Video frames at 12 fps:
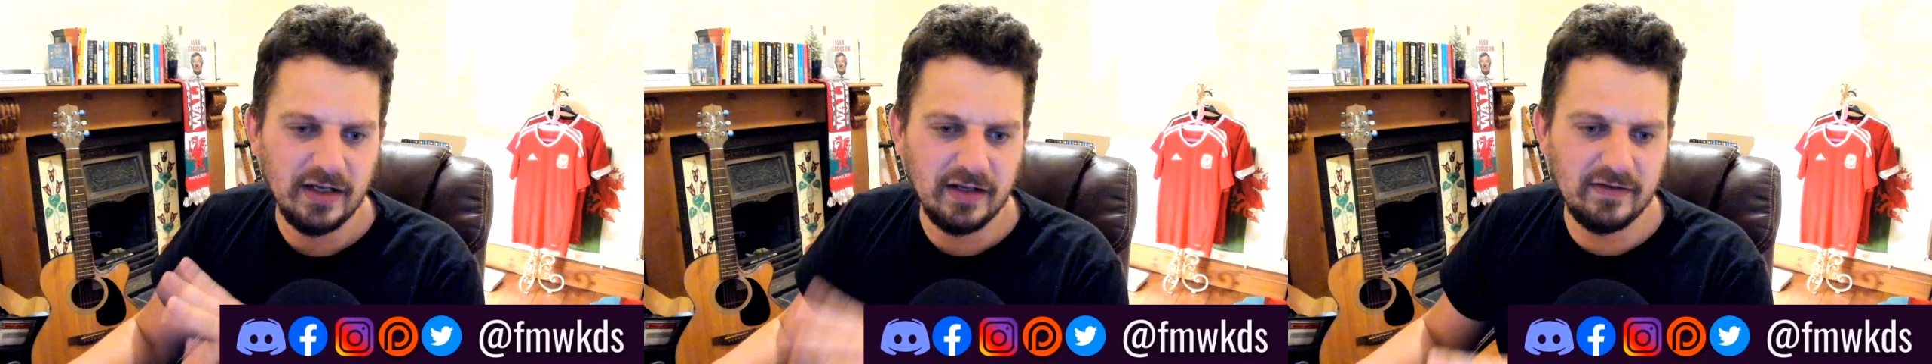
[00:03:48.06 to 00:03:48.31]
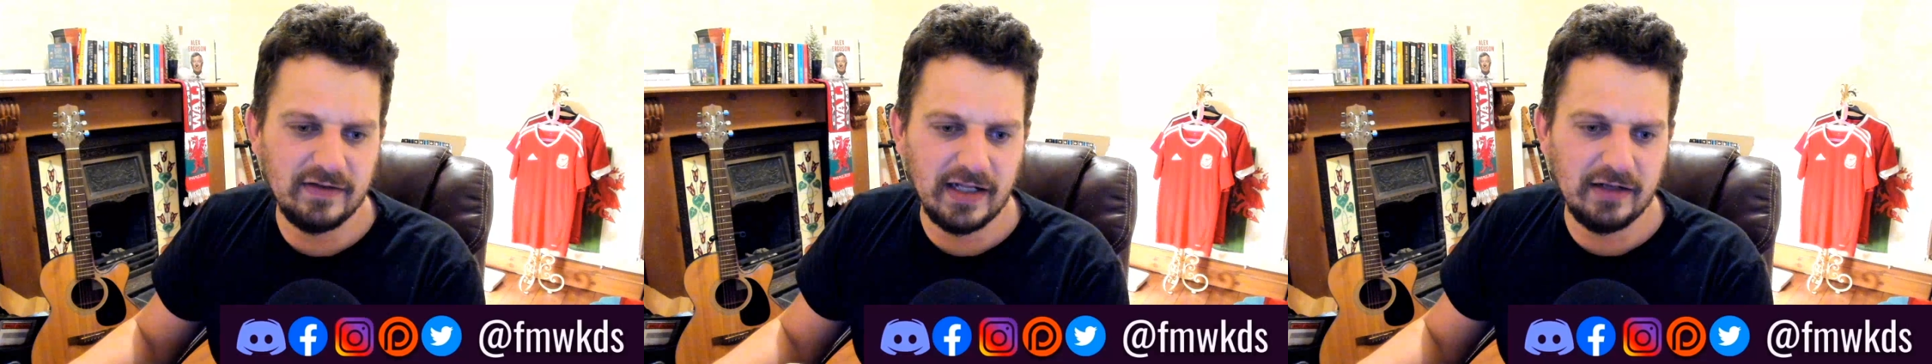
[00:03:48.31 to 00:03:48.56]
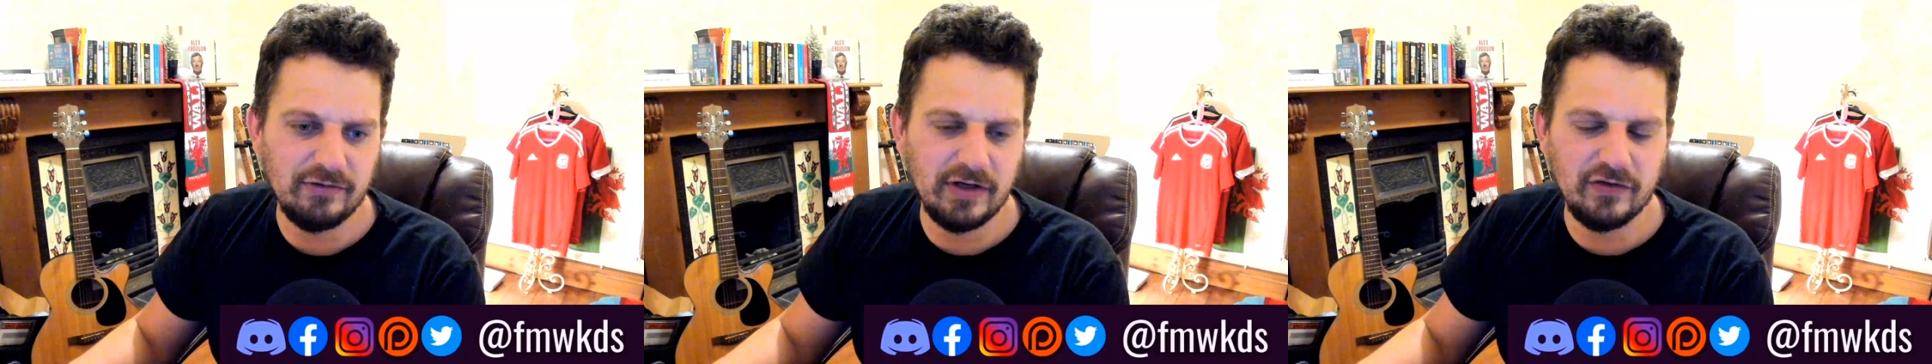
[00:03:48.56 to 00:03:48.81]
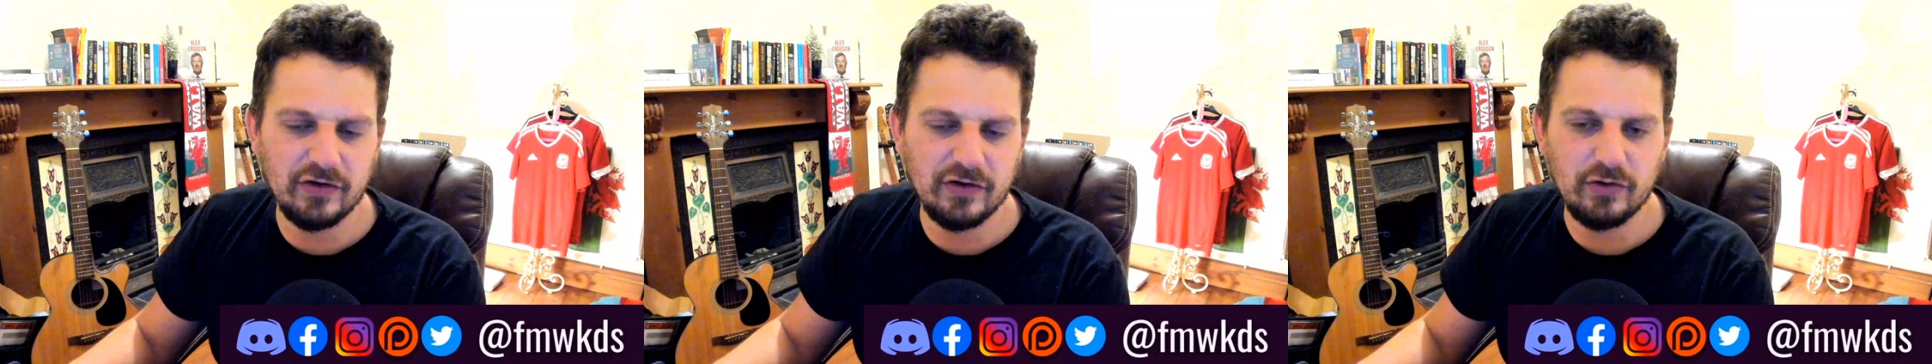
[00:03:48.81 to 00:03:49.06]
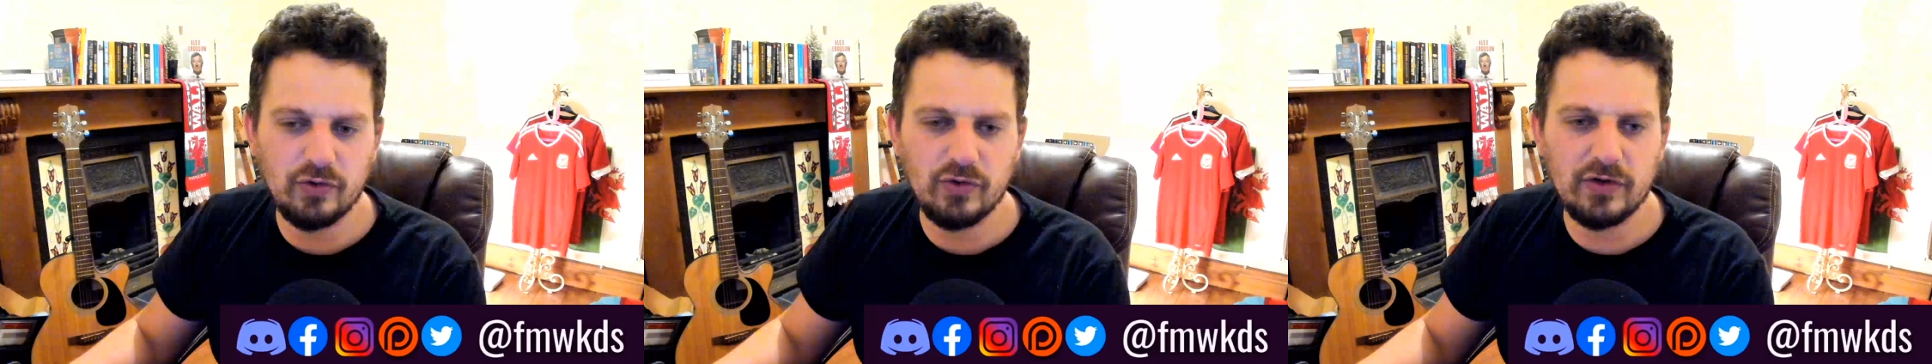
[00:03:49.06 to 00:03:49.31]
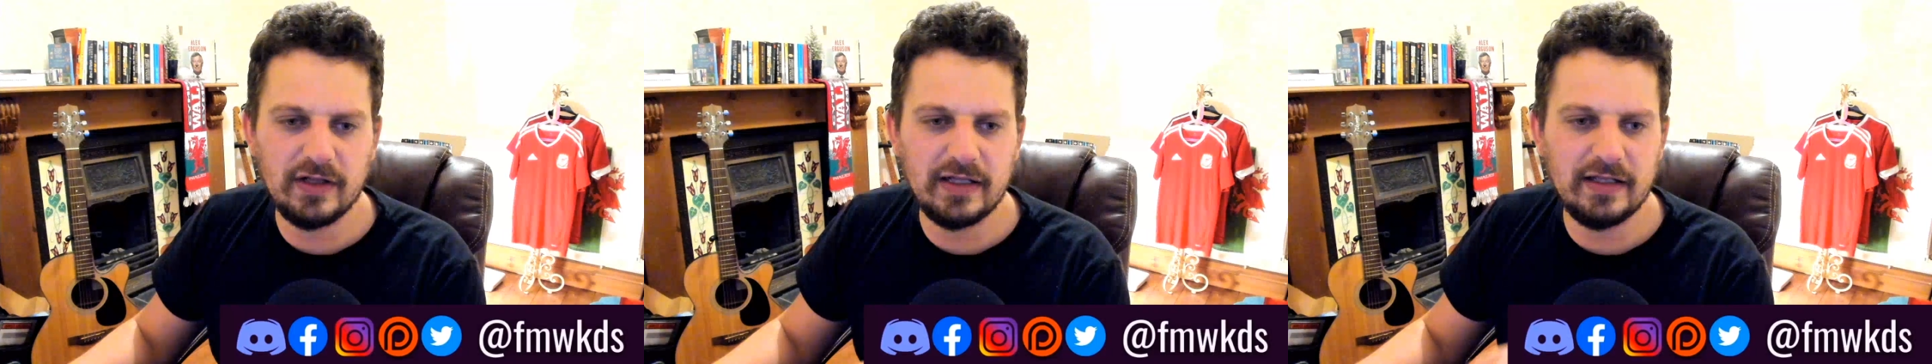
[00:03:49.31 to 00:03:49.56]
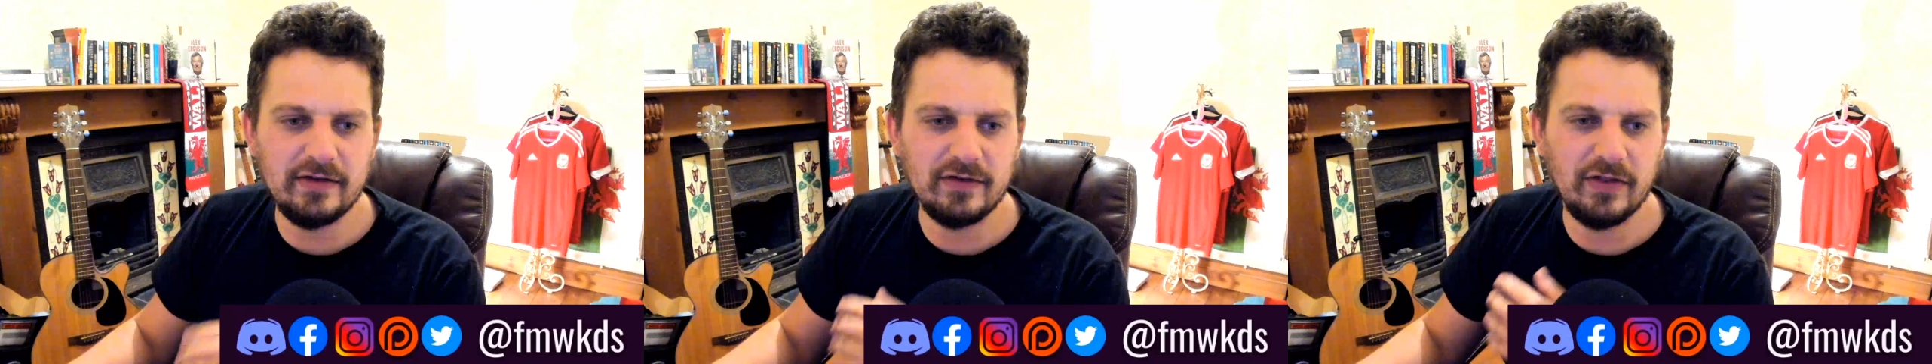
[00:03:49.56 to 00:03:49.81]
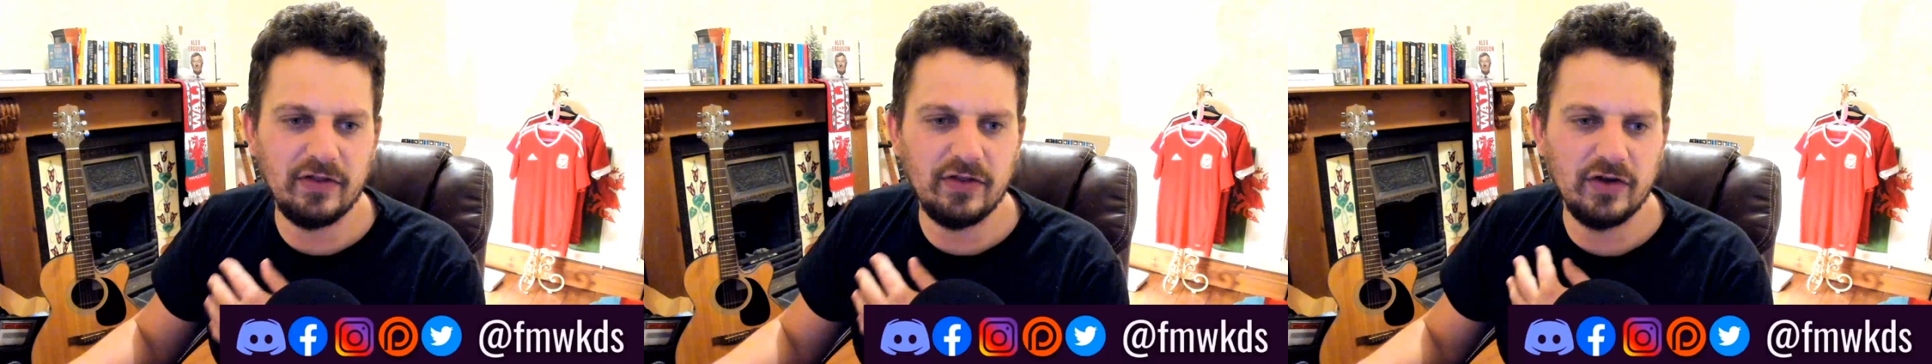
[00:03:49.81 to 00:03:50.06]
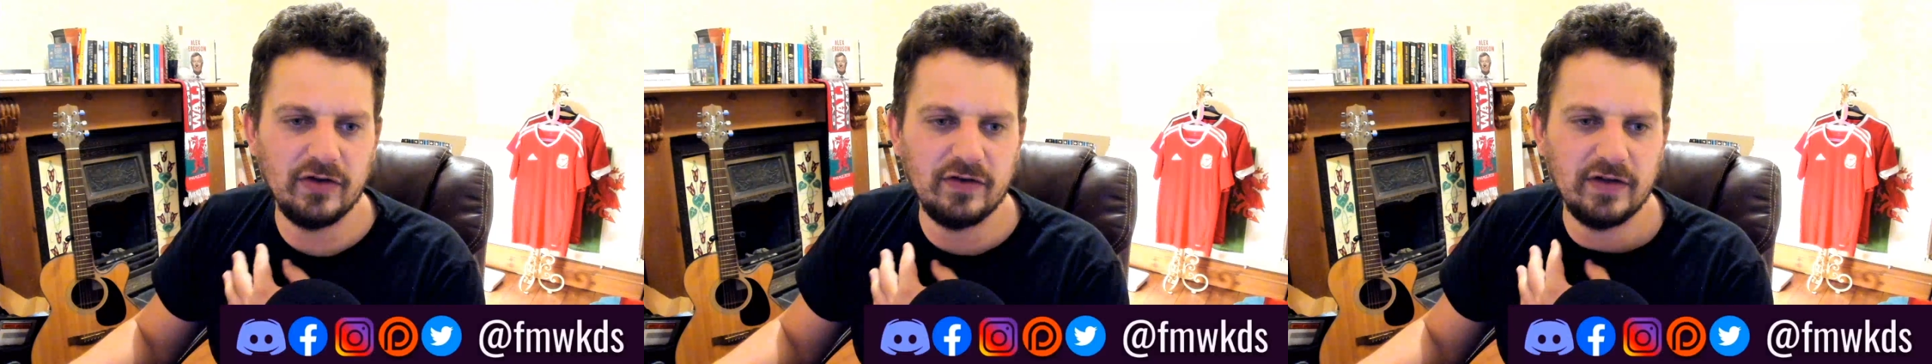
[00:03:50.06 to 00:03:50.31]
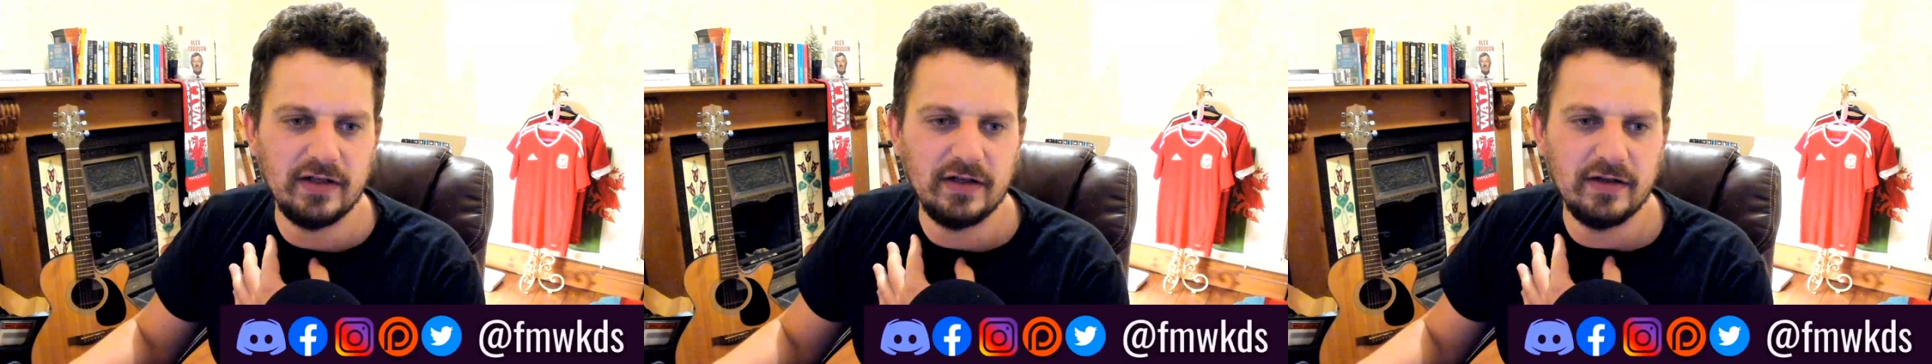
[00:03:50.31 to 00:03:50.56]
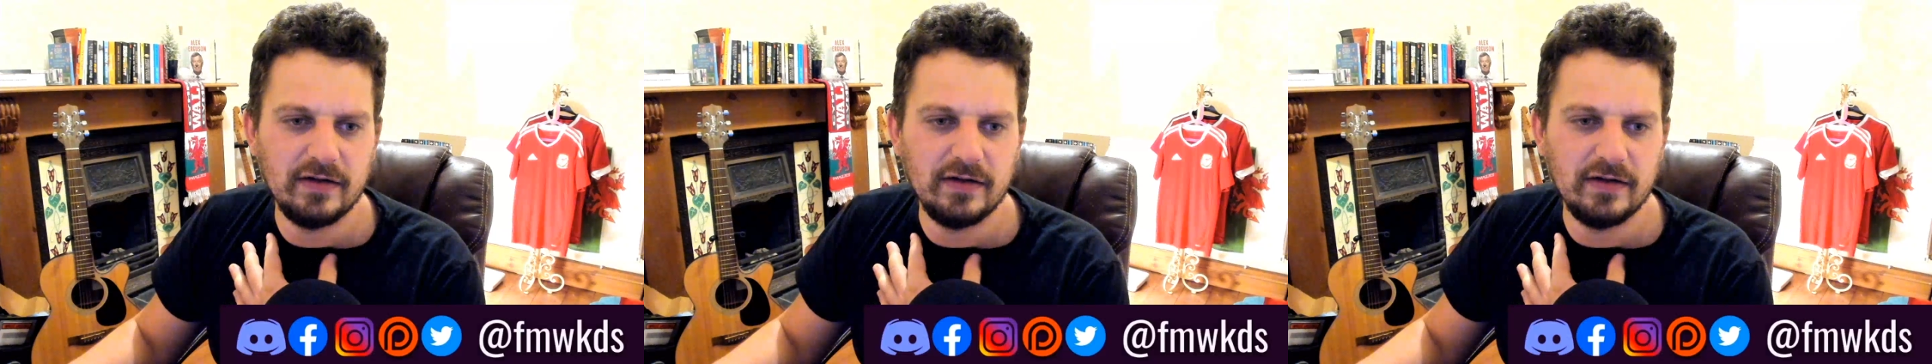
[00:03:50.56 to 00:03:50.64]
acceleration, all these are 13. In